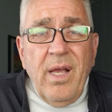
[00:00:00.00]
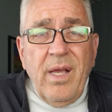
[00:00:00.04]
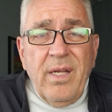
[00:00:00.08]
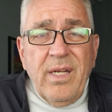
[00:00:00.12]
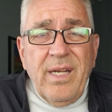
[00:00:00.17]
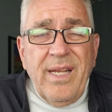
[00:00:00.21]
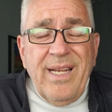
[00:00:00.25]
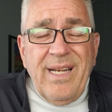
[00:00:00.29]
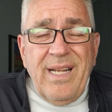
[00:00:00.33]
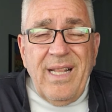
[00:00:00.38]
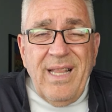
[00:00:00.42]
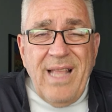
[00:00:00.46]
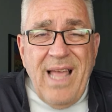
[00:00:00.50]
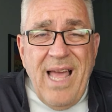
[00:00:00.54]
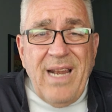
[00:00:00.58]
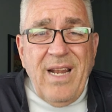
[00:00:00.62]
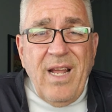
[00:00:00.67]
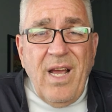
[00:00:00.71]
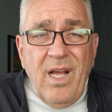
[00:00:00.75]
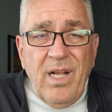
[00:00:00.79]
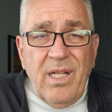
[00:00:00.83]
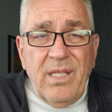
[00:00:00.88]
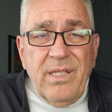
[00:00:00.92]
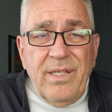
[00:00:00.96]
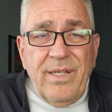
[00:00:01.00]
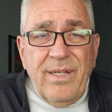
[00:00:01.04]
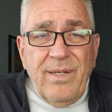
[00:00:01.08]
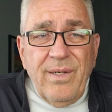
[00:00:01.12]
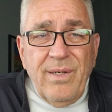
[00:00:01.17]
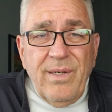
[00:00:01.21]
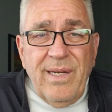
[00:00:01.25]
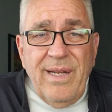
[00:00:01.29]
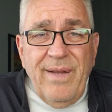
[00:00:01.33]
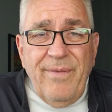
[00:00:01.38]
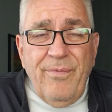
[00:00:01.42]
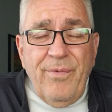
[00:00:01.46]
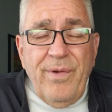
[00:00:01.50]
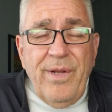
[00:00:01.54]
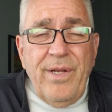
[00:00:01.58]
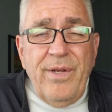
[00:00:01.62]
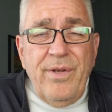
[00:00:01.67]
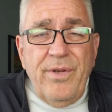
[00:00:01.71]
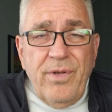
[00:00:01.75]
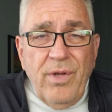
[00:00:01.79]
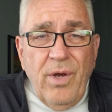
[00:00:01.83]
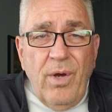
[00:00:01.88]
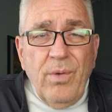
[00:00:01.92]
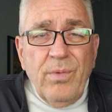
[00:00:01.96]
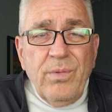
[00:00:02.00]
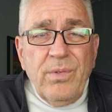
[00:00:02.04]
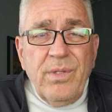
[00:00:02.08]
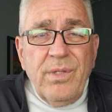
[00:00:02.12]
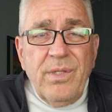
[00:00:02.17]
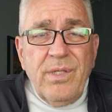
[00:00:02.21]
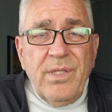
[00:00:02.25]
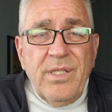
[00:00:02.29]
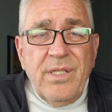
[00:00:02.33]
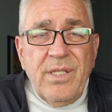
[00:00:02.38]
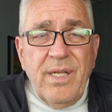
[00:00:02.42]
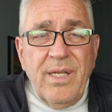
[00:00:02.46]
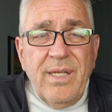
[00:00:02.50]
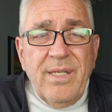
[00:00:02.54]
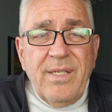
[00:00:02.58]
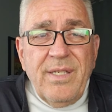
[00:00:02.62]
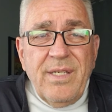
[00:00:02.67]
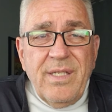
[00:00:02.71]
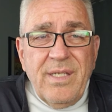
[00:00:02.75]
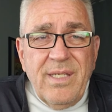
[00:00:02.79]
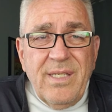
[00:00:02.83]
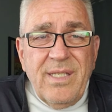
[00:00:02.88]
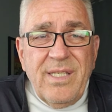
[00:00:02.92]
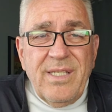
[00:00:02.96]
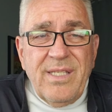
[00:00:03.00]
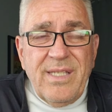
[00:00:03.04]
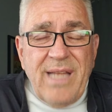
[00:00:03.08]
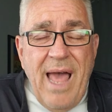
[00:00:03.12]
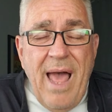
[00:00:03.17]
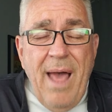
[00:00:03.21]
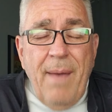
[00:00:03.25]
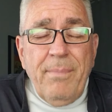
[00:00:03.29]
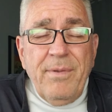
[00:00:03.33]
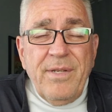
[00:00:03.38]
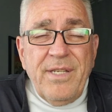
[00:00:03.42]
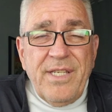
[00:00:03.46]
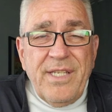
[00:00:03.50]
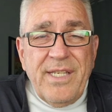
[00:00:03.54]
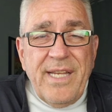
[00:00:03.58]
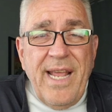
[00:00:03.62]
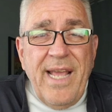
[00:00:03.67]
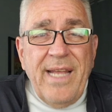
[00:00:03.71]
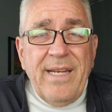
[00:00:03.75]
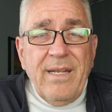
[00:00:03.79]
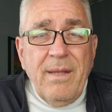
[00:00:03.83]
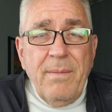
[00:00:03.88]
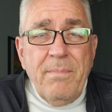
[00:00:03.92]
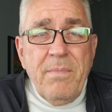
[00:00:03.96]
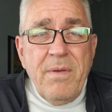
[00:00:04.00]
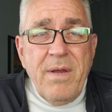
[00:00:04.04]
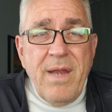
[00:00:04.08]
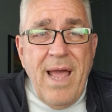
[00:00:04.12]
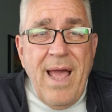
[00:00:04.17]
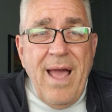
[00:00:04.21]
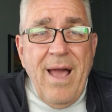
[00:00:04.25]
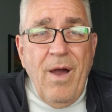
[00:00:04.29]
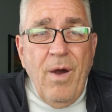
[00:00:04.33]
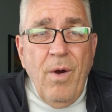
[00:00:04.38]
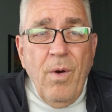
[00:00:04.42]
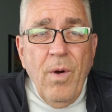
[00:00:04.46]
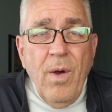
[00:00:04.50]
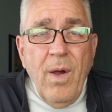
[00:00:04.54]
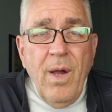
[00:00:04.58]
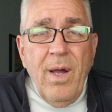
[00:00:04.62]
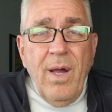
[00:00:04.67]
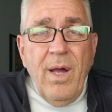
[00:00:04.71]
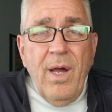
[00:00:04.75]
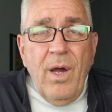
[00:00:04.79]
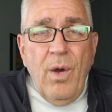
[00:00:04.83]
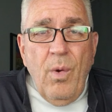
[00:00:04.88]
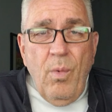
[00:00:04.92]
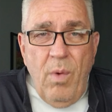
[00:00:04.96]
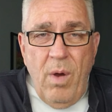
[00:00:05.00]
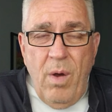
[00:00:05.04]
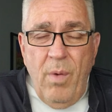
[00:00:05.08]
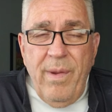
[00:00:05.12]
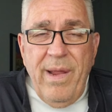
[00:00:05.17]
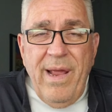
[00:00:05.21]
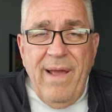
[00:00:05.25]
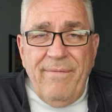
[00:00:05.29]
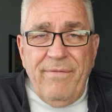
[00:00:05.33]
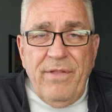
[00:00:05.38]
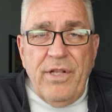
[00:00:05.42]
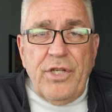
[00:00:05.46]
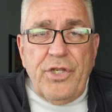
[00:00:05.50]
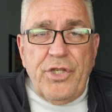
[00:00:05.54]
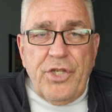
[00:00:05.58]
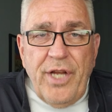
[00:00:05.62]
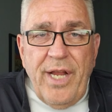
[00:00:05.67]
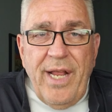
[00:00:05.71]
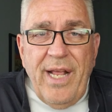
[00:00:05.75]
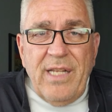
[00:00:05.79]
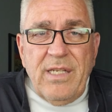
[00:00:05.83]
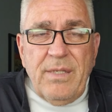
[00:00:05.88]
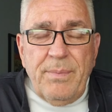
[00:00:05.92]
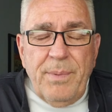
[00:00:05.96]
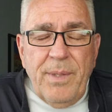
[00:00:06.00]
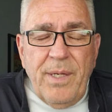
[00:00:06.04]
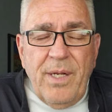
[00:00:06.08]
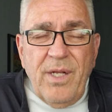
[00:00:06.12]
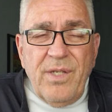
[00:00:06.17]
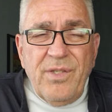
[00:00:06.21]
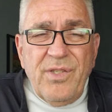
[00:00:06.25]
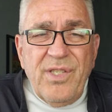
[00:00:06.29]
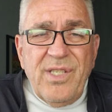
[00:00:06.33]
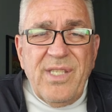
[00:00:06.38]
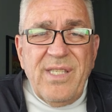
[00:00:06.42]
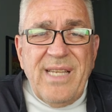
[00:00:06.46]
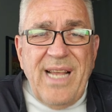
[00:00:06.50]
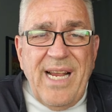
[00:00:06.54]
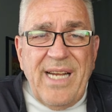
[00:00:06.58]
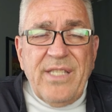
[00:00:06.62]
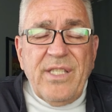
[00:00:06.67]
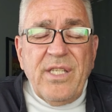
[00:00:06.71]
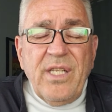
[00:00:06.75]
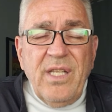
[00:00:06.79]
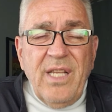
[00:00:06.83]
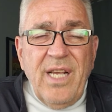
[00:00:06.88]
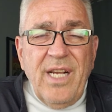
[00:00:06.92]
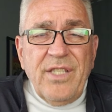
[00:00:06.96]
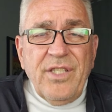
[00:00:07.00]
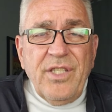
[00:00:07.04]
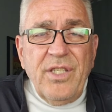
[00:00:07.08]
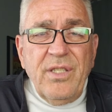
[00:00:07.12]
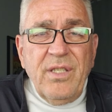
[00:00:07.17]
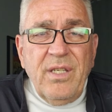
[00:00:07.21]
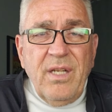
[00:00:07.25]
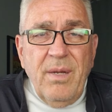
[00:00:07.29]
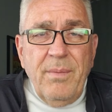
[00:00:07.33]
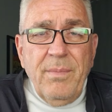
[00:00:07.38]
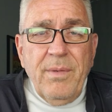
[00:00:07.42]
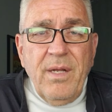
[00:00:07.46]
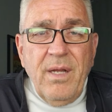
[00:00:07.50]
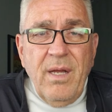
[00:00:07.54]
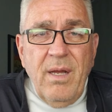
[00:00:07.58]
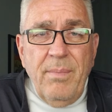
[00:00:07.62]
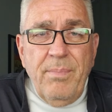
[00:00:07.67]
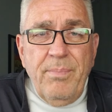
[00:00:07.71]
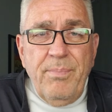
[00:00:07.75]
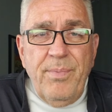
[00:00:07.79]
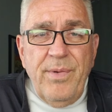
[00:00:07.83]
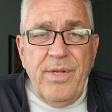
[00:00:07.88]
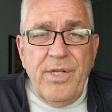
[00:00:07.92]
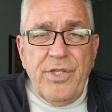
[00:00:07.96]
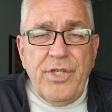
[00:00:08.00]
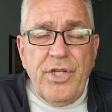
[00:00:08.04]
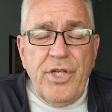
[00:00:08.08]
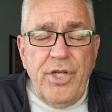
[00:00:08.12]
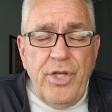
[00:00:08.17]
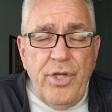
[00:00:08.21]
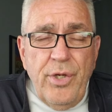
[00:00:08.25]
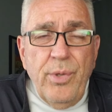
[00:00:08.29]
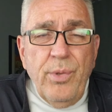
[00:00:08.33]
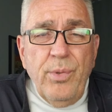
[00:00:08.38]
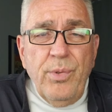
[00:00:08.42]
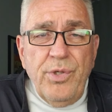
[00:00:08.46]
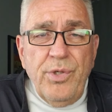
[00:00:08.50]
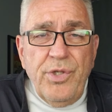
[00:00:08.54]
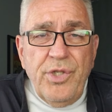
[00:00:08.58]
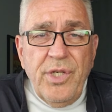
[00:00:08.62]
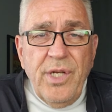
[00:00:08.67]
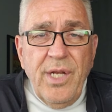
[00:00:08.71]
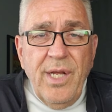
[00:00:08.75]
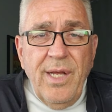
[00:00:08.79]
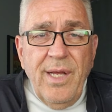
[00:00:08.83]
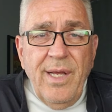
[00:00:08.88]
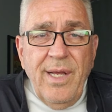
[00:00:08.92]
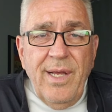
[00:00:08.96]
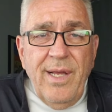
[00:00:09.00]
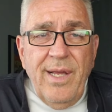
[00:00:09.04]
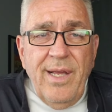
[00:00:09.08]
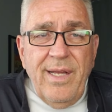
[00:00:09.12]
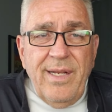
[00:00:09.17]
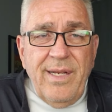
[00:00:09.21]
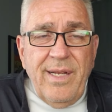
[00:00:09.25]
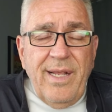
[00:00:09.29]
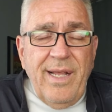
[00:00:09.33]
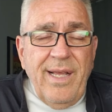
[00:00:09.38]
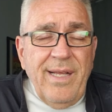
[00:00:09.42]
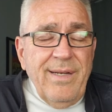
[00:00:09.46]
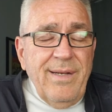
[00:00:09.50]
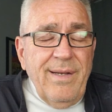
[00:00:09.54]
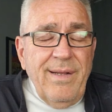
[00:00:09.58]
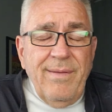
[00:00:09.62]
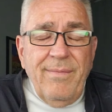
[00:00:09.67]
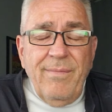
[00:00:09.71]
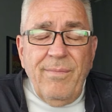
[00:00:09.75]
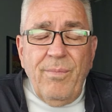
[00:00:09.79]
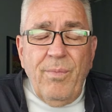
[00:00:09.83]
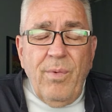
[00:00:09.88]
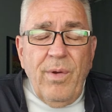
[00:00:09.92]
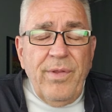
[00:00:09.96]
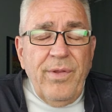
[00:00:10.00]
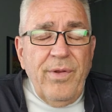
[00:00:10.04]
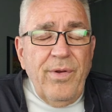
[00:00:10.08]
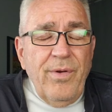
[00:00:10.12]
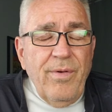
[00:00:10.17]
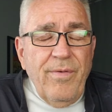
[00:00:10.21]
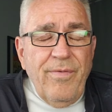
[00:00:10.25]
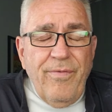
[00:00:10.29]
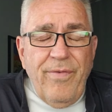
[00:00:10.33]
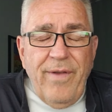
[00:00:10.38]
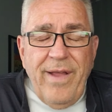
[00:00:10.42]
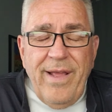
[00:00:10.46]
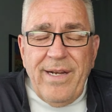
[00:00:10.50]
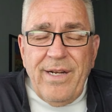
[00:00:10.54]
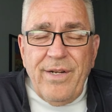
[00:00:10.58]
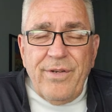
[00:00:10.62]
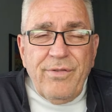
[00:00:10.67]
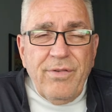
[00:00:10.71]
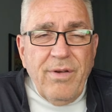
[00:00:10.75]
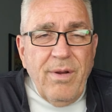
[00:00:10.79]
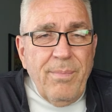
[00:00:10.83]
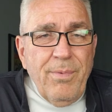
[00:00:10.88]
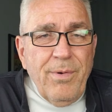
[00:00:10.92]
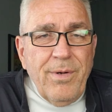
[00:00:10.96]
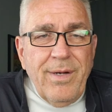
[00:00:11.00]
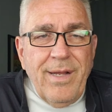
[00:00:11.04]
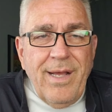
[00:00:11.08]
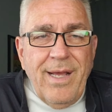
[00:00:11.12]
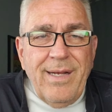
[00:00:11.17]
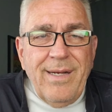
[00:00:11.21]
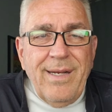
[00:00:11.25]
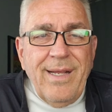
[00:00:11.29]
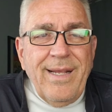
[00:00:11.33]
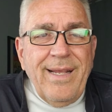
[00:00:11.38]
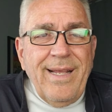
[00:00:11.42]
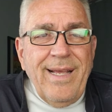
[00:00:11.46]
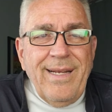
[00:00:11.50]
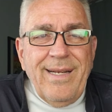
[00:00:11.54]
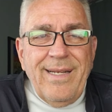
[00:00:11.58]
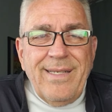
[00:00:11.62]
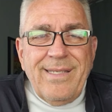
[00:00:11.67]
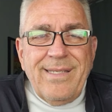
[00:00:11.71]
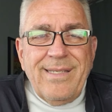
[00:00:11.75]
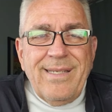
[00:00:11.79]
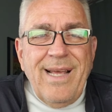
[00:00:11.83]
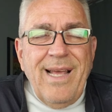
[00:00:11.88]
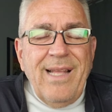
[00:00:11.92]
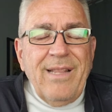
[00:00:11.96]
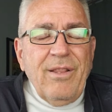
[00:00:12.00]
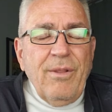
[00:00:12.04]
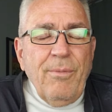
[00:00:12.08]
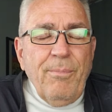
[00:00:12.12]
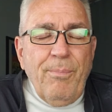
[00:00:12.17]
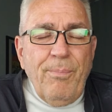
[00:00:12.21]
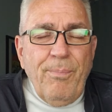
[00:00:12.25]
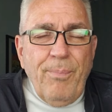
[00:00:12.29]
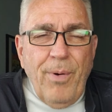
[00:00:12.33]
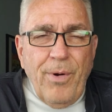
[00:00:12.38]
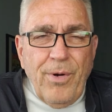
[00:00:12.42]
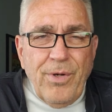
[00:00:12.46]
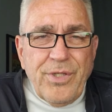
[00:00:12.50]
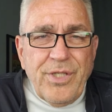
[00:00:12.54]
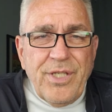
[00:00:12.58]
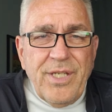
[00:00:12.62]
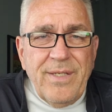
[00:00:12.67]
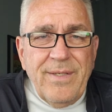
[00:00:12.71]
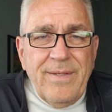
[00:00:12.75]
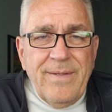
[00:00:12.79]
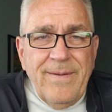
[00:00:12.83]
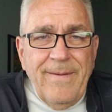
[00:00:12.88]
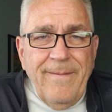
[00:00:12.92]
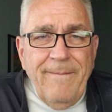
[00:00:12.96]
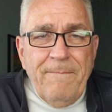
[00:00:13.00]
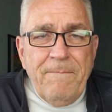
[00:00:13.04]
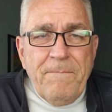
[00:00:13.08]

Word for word: to get a lot uglier if we don't stand up now while we have the chance, because this next election coming up is huge. And again, whether you're a fan of Trump or not, again, it's not the person.